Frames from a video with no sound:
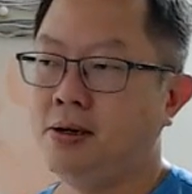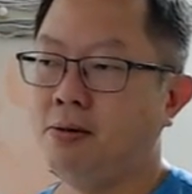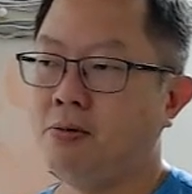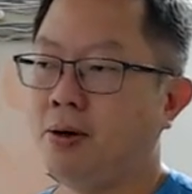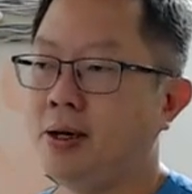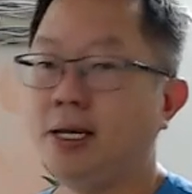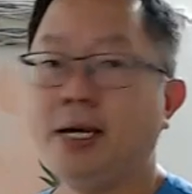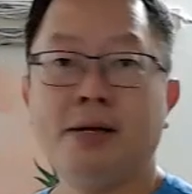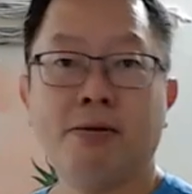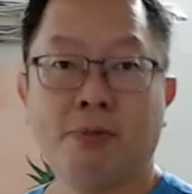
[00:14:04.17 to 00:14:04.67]

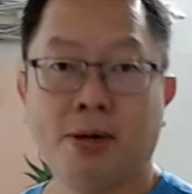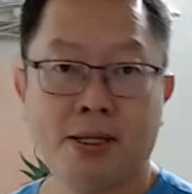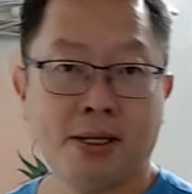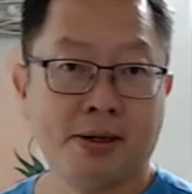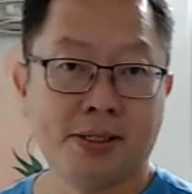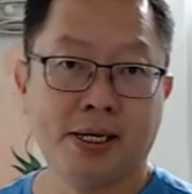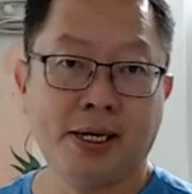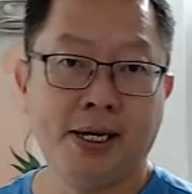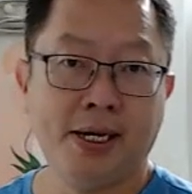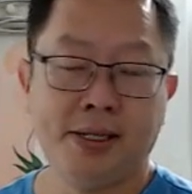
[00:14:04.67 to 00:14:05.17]

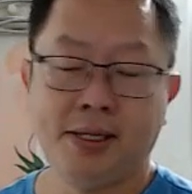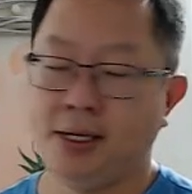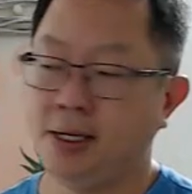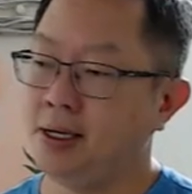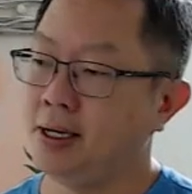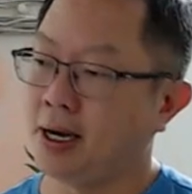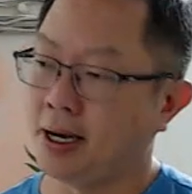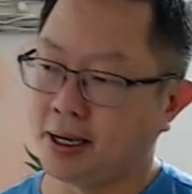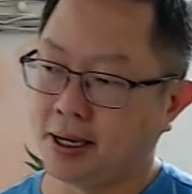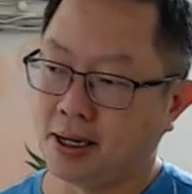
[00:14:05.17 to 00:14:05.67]
1080
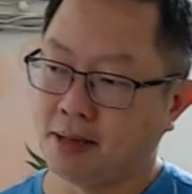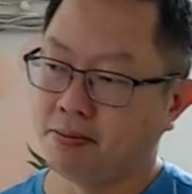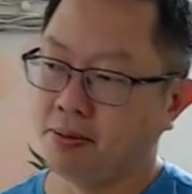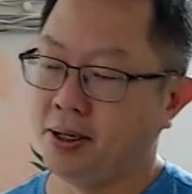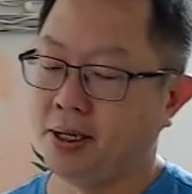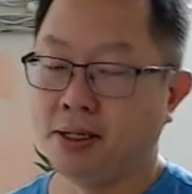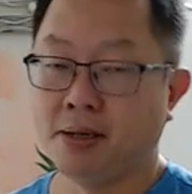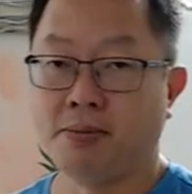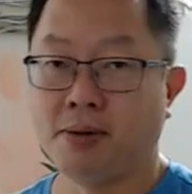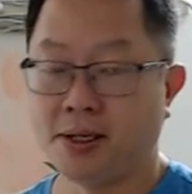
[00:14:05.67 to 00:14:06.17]
I can't put
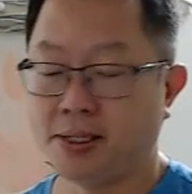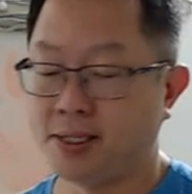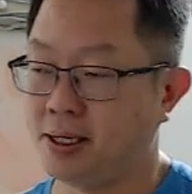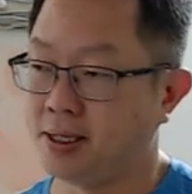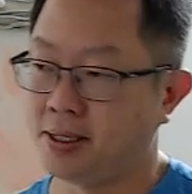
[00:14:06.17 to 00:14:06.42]
in the boxes,